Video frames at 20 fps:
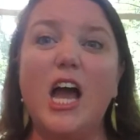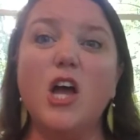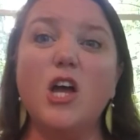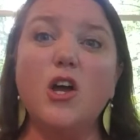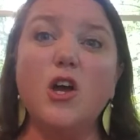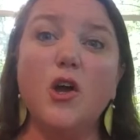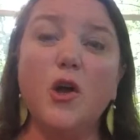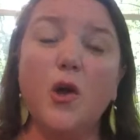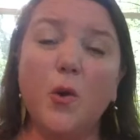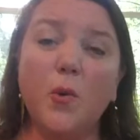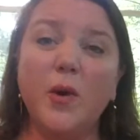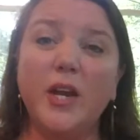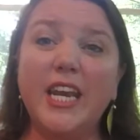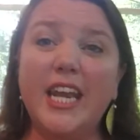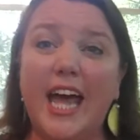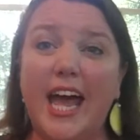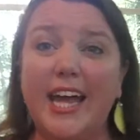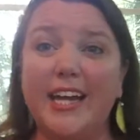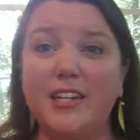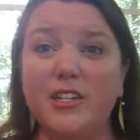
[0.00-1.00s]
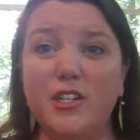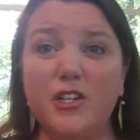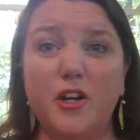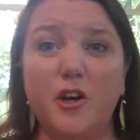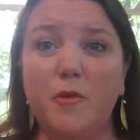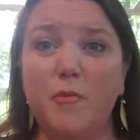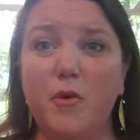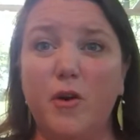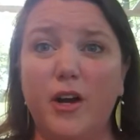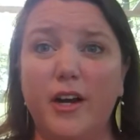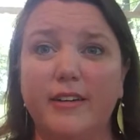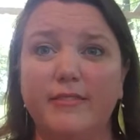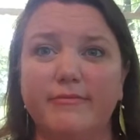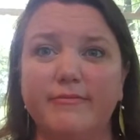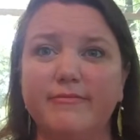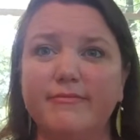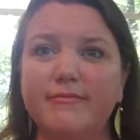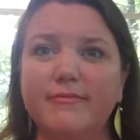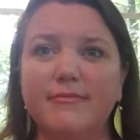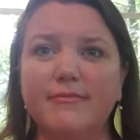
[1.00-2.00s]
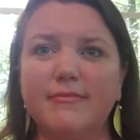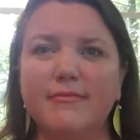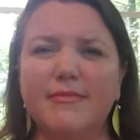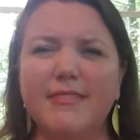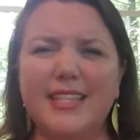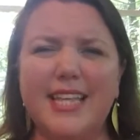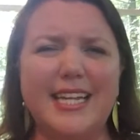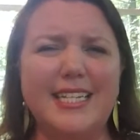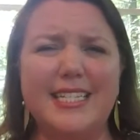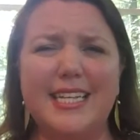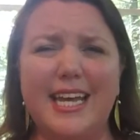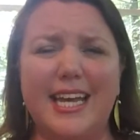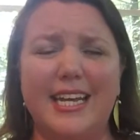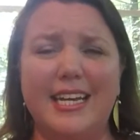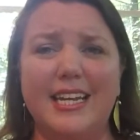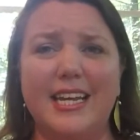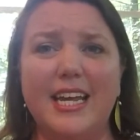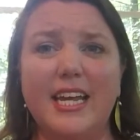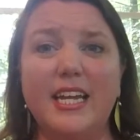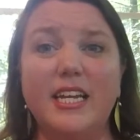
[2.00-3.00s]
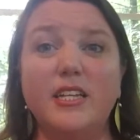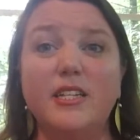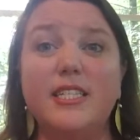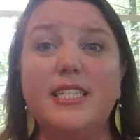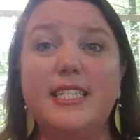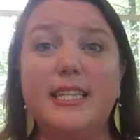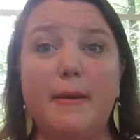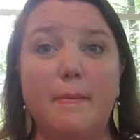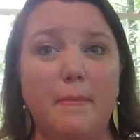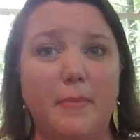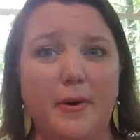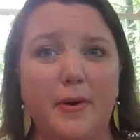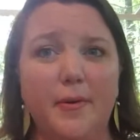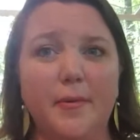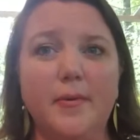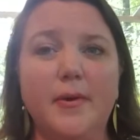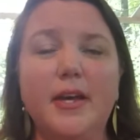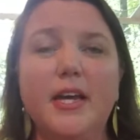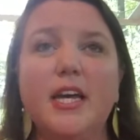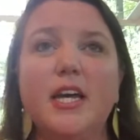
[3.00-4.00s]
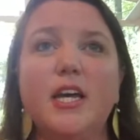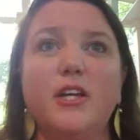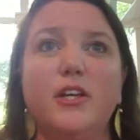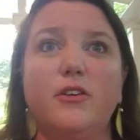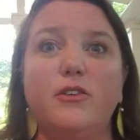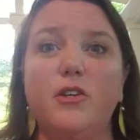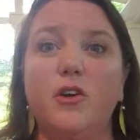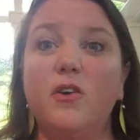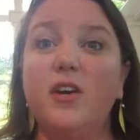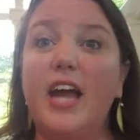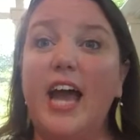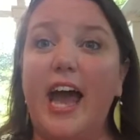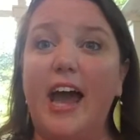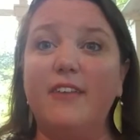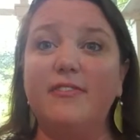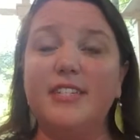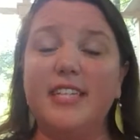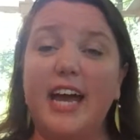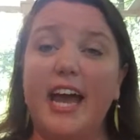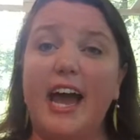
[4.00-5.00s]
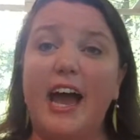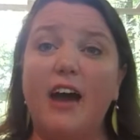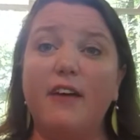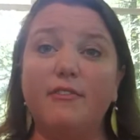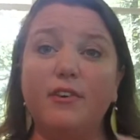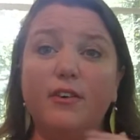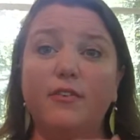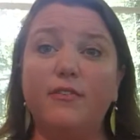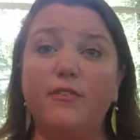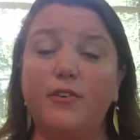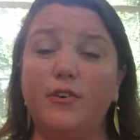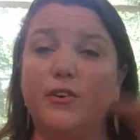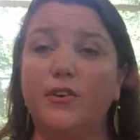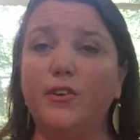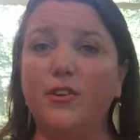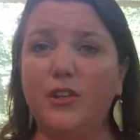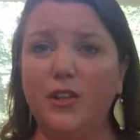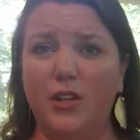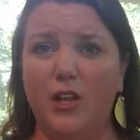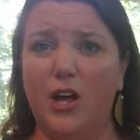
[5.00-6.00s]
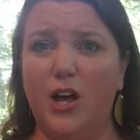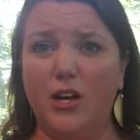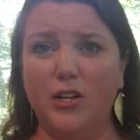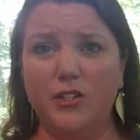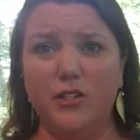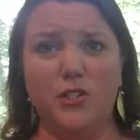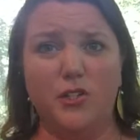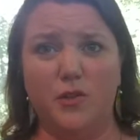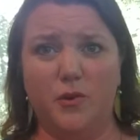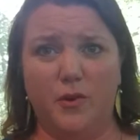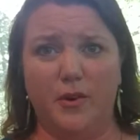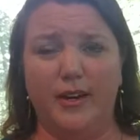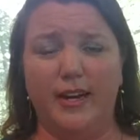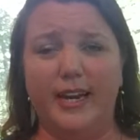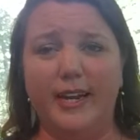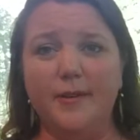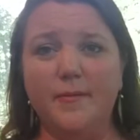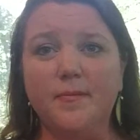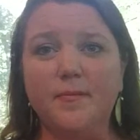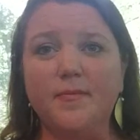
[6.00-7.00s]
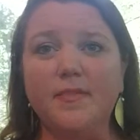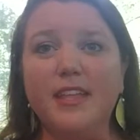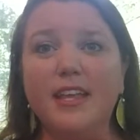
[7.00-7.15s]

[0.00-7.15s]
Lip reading: Who would like to know more? That's it. It is simple. You don't have to have a full, long story.